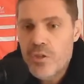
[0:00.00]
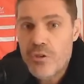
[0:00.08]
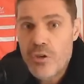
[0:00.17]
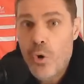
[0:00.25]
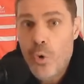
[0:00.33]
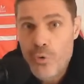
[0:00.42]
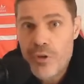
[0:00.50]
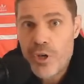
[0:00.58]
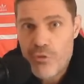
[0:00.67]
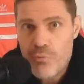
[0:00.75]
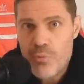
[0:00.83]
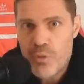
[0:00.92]
the whole
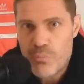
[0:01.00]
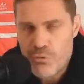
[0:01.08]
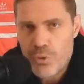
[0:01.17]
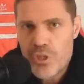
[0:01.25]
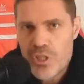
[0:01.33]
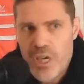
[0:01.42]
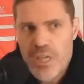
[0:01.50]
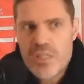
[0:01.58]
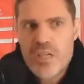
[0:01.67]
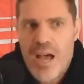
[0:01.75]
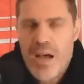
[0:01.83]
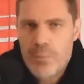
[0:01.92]
recruitment
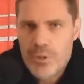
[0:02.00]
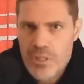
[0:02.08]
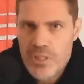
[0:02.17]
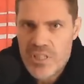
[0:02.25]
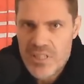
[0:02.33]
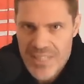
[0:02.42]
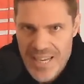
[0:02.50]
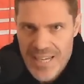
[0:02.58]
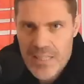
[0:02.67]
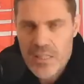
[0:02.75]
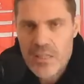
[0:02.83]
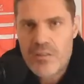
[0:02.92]
process, Aberdeen's
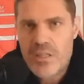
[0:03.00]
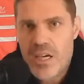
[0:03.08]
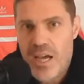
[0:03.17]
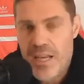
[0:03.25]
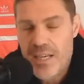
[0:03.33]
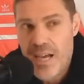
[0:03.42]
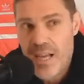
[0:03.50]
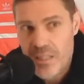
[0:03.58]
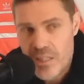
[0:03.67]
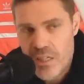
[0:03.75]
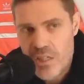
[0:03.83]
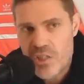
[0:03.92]
data, the
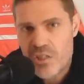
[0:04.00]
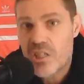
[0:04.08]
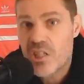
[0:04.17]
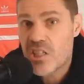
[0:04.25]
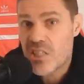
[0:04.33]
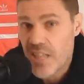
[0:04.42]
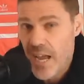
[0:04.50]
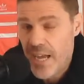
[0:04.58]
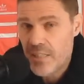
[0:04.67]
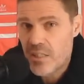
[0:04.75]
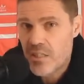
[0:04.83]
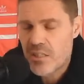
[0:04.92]
analysis, the
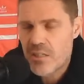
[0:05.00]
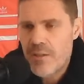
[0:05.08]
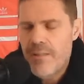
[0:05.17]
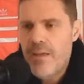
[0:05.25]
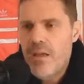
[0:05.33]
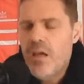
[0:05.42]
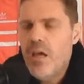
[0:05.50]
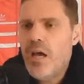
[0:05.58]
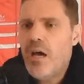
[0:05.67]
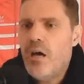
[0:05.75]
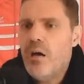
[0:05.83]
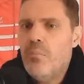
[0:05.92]
stats,
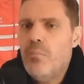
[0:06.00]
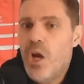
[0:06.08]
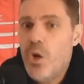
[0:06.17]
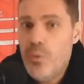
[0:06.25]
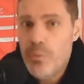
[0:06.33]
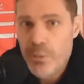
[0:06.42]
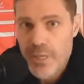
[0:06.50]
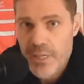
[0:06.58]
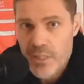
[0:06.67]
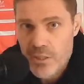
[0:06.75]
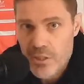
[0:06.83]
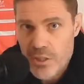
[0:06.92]
how we
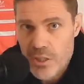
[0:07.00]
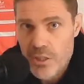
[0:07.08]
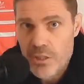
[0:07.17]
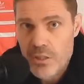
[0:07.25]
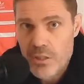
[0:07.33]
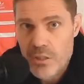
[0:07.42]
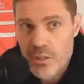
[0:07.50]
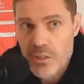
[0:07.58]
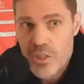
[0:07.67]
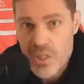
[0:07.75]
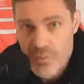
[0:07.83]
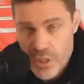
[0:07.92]
played under
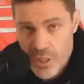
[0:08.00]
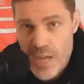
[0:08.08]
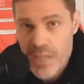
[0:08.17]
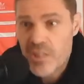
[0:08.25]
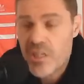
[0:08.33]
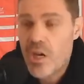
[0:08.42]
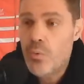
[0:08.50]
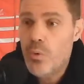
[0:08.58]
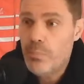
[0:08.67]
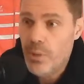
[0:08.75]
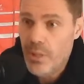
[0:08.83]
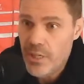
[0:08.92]
Stephen Glass, how
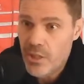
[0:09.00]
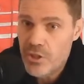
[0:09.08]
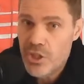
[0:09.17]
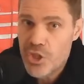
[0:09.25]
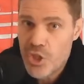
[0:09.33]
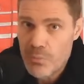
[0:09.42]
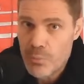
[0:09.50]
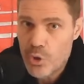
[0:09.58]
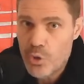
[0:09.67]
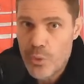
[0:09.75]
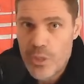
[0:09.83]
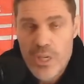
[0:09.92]
we're playing under Jim
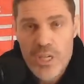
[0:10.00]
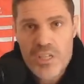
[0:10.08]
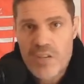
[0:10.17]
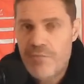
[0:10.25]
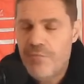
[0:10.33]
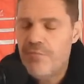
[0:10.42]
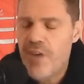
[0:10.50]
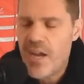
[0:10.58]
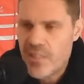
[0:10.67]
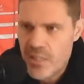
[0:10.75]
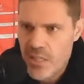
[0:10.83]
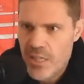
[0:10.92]
Goodwin. It is a
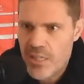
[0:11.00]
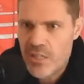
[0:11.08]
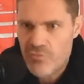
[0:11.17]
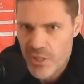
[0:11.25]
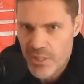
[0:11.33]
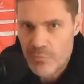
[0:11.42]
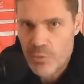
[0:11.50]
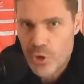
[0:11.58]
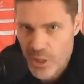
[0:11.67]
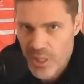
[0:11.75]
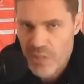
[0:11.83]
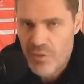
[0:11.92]
fascinating read. I'm not
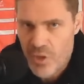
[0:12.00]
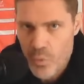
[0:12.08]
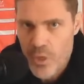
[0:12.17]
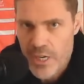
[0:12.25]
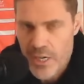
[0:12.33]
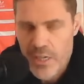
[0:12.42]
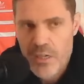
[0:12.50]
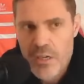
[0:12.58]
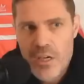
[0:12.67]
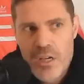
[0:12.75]
going to give it away.